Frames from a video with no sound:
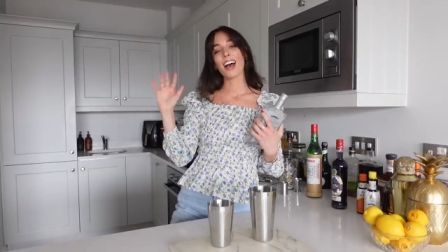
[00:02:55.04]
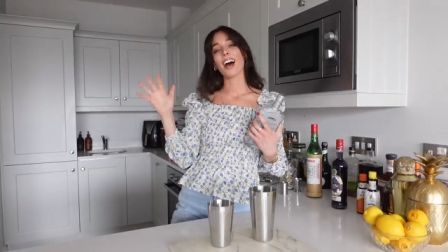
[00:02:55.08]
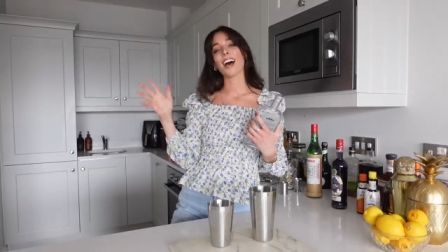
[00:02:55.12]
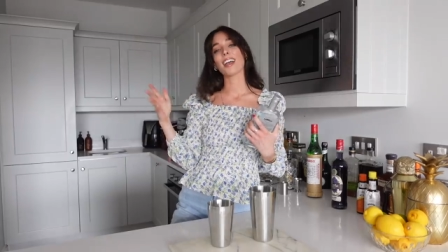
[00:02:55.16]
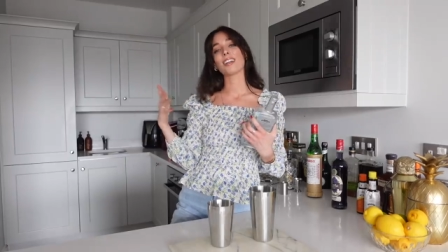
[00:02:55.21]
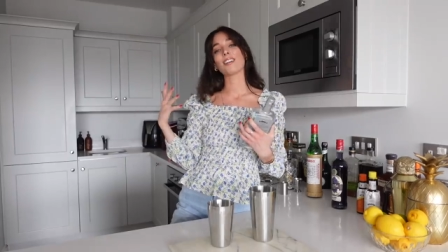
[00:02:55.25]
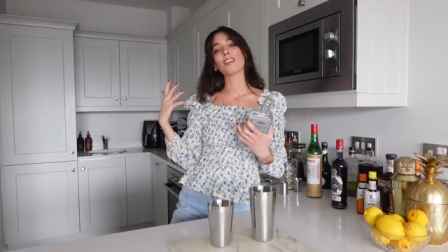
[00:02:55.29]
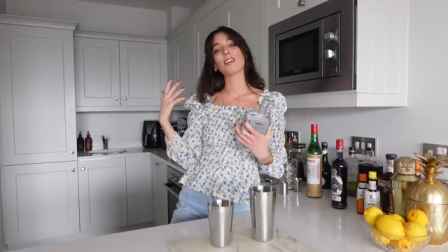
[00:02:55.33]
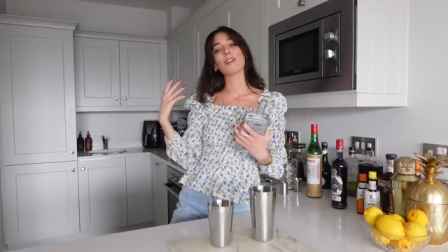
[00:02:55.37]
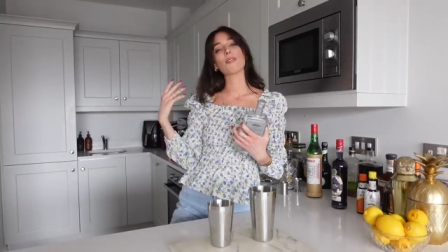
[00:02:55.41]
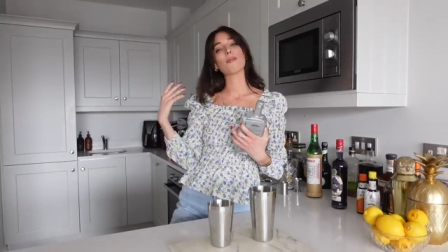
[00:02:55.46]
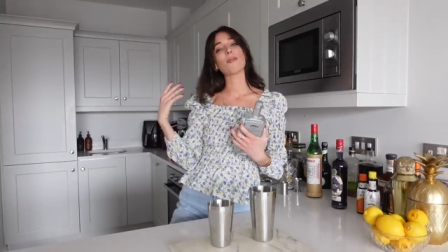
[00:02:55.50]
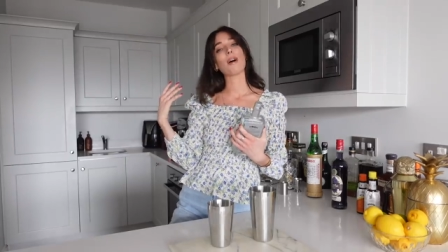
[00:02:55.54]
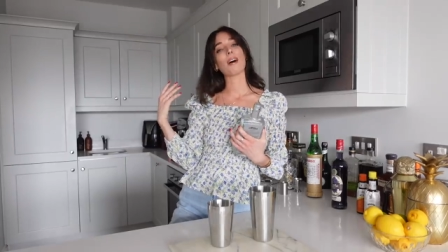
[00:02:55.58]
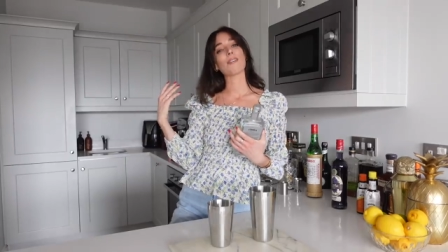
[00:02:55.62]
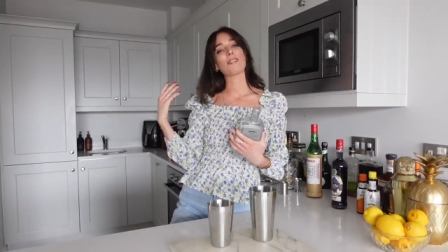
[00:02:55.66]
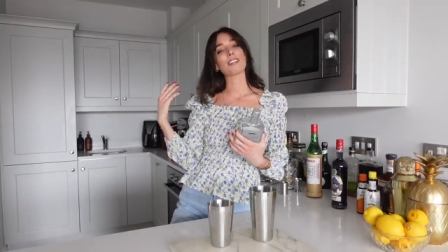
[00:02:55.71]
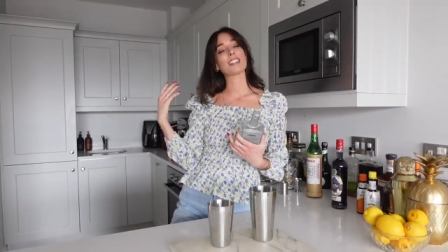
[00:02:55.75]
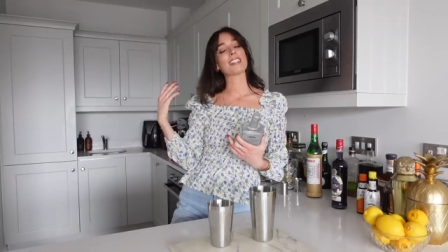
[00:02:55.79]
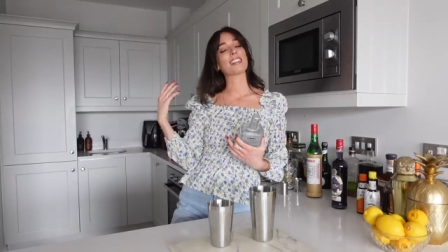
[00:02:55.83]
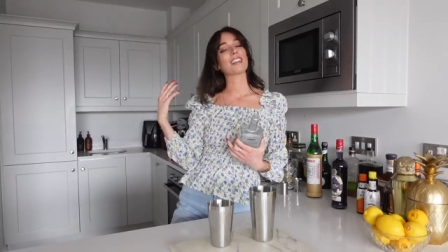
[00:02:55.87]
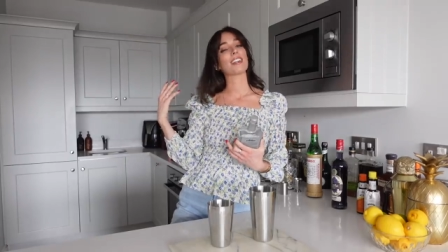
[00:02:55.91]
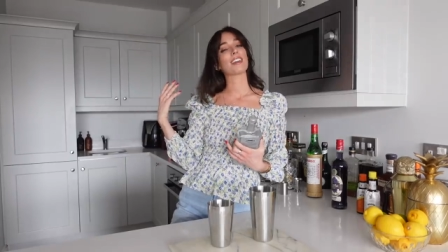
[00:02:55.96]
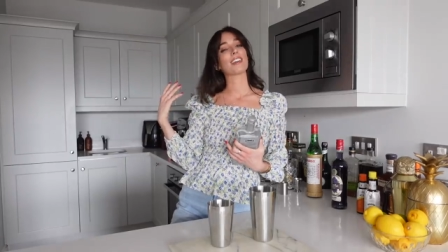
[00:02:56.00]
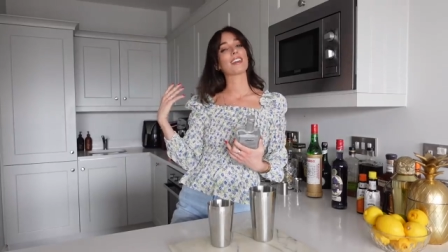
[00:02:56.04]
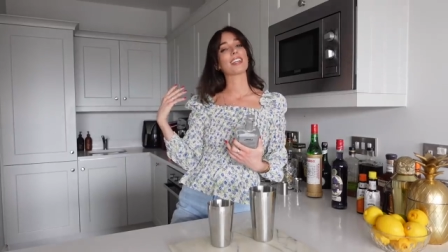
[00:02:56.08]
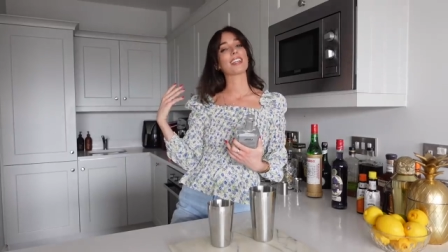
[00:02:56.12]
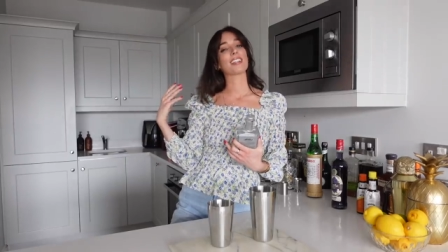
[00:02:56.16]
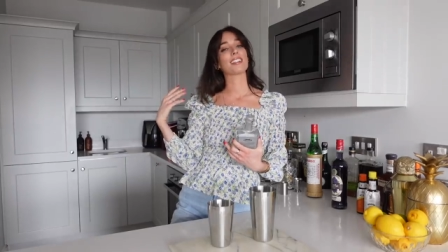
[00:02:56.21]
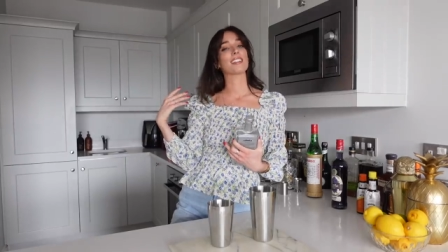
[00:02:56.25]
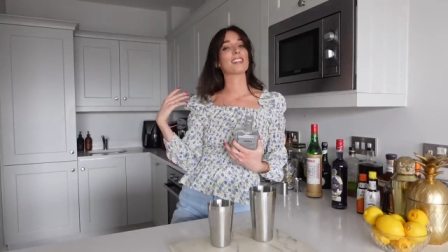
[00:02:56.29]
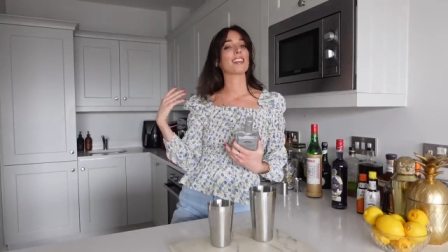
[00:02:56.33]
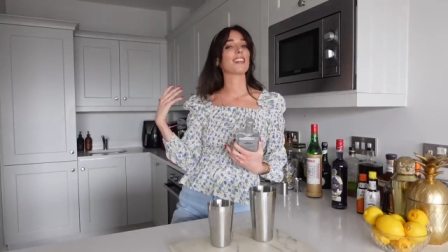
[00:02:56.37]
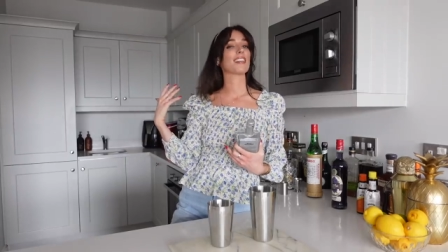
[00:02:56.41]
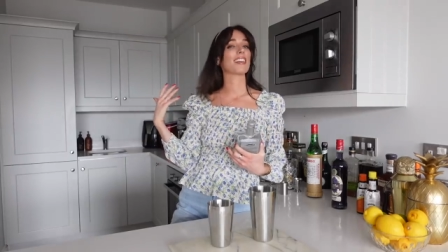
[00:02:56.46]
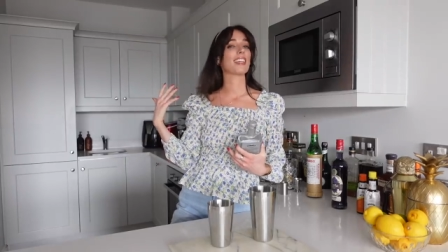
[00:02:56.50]
I know, obviously, there
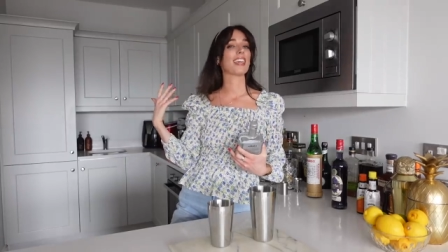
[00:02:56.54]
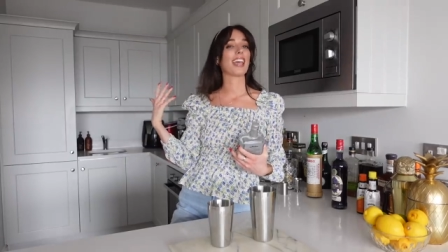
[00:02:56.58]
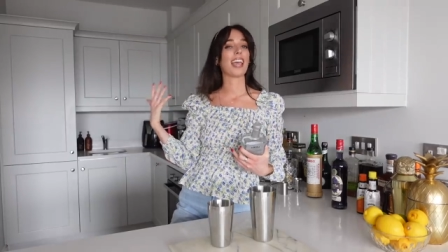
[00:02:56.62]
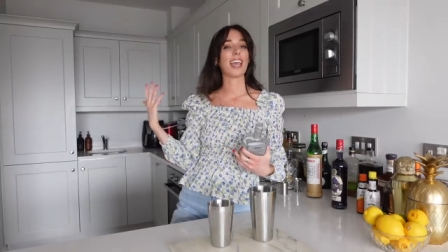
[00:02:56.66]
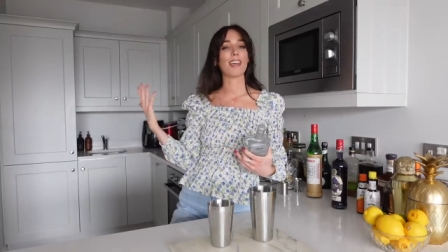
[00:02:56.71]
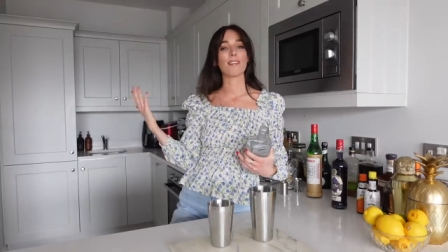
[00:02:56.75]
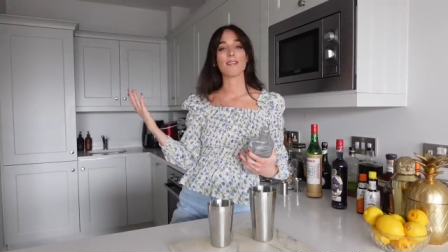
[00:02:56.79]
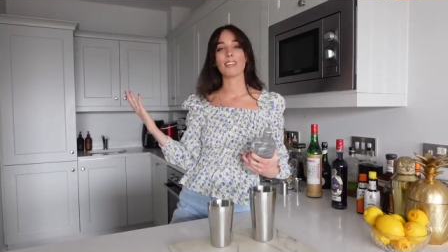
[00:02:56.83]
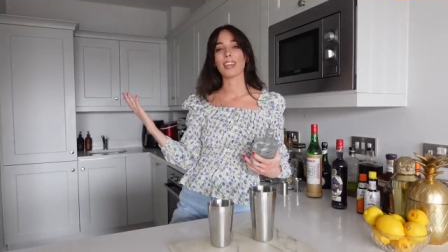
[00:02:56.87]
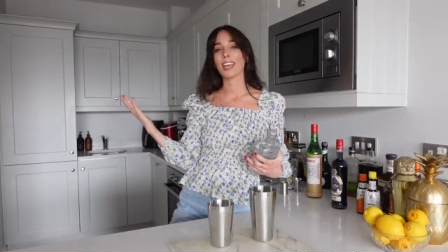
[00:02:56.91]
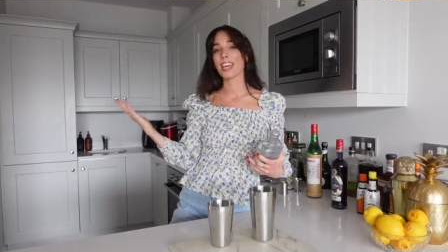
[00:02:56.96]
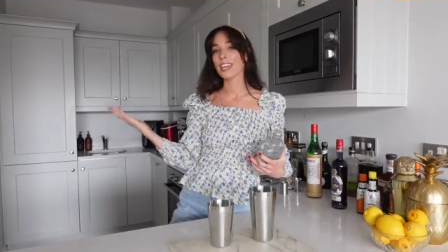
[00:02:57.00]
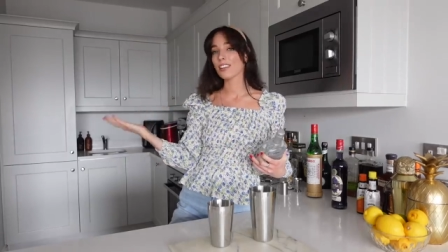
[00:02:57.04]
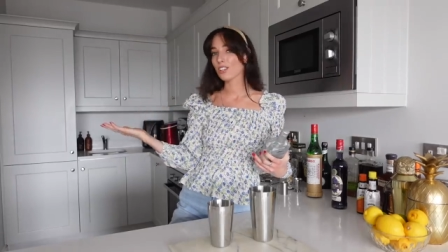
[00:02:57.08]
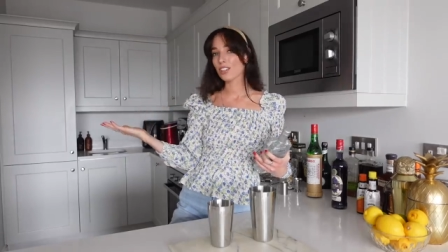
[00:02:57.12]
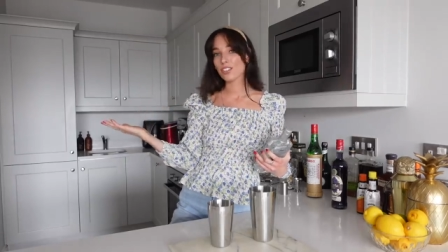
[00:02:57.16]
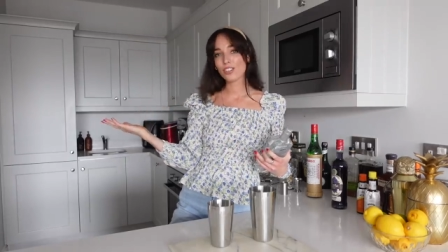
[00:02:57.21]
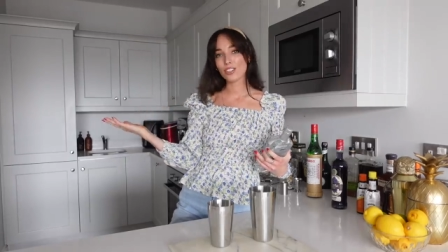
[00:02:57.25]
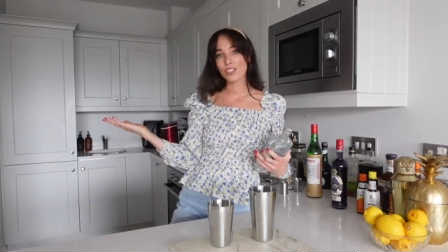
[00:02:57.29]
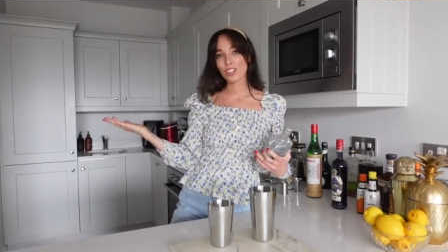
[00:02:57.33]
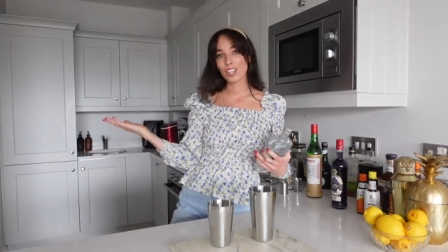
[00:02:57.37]
is the Aviation